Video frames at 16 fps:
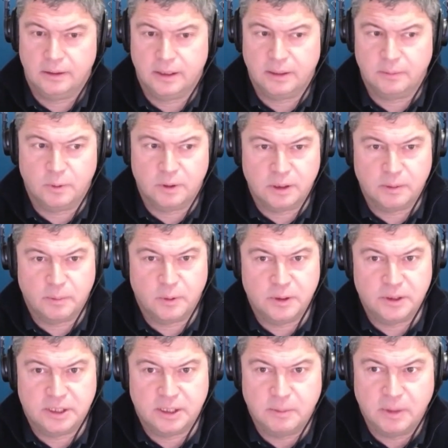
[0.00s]
think one of the
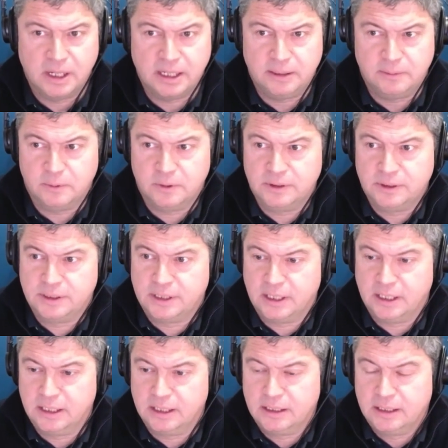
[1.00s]
points you made was,
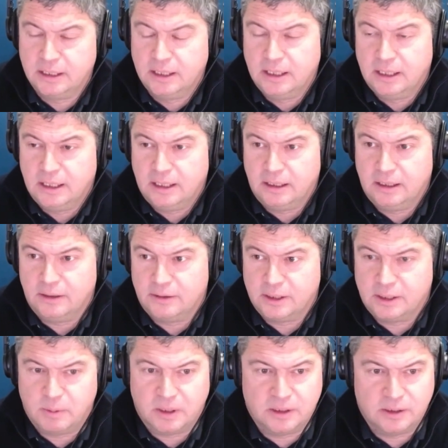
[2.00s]

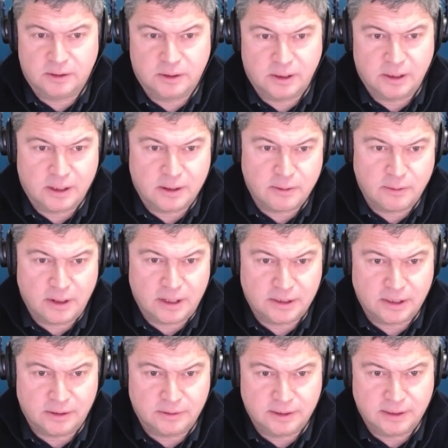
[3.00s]
just because you're doing it through
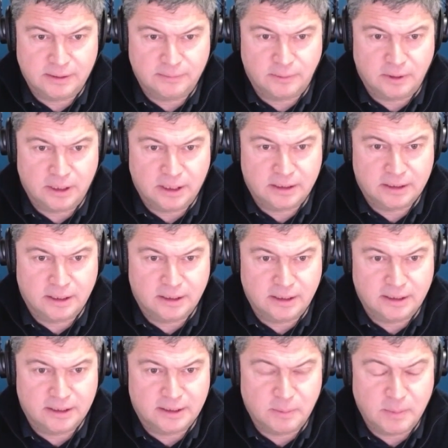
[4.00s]
Agile Delivery, it
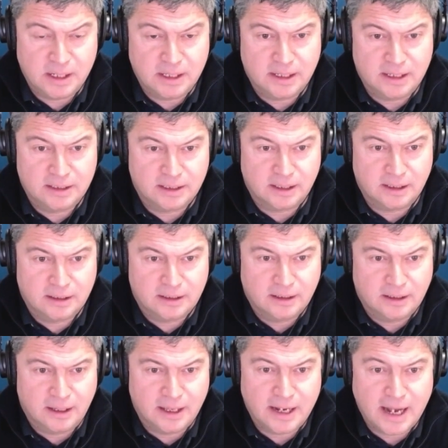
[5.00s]
certainly doesn't mean there's
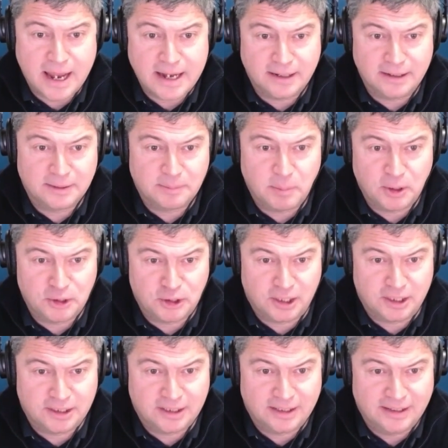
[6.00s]
an endless
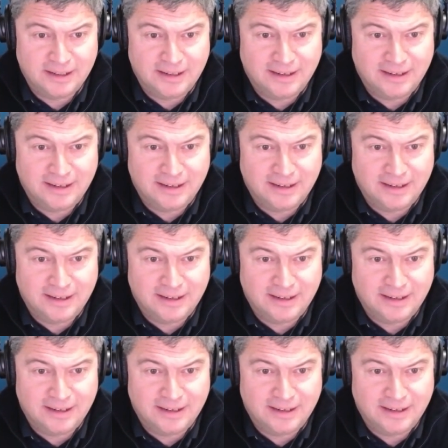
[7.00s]
budget.